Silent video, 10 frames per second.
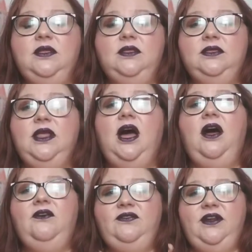
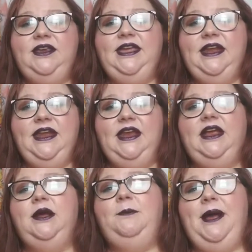loved
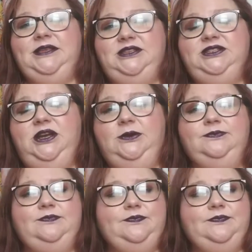getting a Boxycharm.